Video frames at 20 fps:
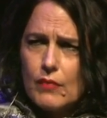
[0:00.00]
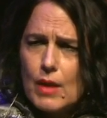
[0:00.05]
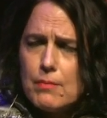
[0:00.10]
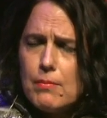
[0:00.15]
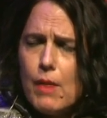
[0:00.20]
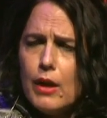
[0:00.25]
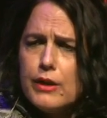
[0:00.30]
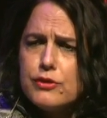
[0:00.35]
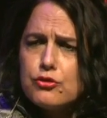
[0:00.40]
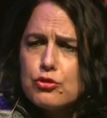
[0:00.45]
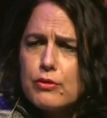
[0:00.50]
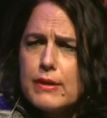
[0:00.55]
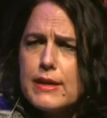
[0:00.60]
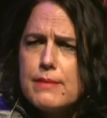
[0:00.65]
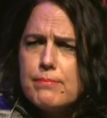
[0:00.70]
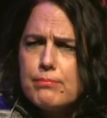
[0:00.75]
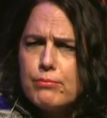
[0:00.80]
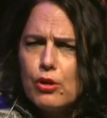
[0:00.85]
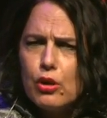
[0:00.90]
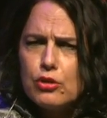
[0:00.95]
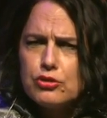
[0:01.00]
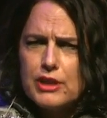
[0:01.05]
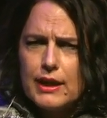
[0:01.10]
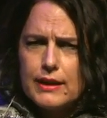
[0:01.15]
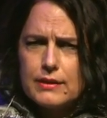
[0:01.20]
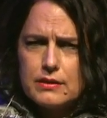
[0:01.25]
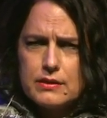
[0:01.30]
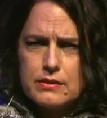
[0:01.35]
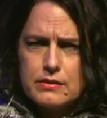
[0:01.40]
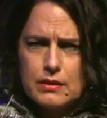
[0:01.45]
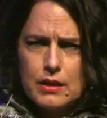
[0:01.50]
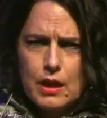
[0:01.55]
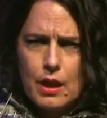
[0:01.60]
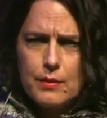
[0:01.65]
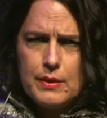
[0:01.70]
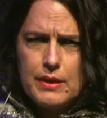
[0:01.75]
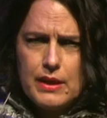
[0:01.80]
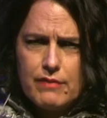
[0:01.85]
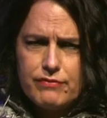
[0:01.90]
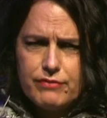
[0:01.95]
My dream project is to
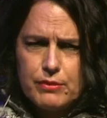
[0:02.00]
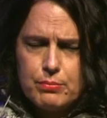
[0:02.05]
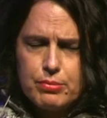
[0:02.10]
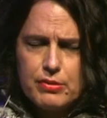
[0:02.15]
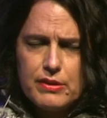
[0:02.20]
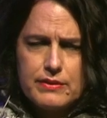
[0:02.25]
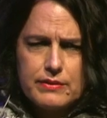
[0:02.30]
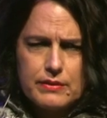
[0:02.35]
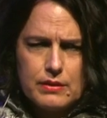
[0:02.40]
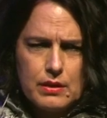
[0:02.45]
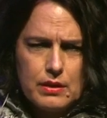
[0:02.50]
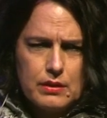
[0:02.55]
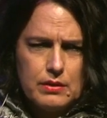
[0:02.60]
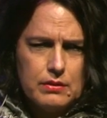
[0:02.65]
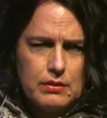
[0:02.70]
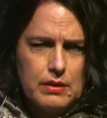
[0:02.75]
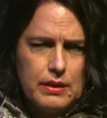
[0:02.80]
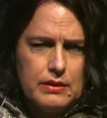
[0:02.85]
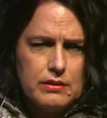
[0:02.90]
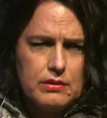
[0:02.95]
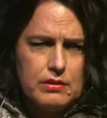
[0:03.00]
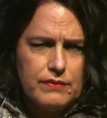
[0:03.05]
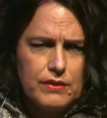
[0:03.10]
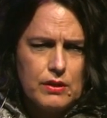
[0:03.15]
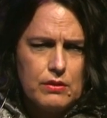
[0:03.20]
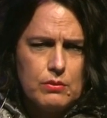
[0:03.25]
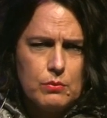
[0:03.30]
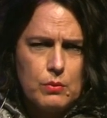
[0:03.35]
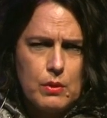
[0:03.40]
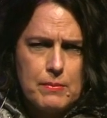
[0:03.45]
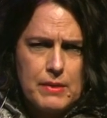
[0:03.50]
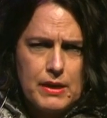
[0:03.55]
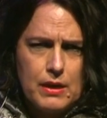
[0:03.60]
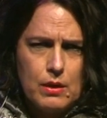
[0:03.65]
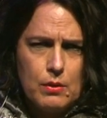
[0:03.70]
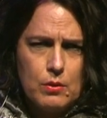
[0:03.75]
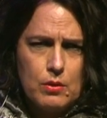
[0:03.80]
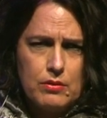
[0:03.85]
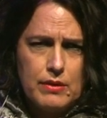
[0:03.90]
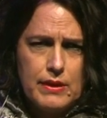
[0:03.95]
go in every prison and interview the women
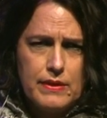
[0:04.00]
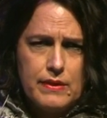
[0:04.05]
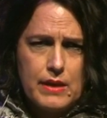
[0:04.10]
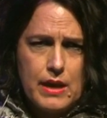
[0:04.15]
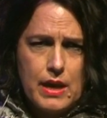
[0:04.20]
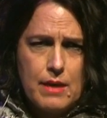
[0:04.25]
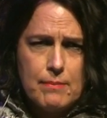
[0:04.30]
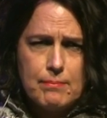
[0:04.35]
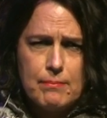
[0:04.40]
who are in there.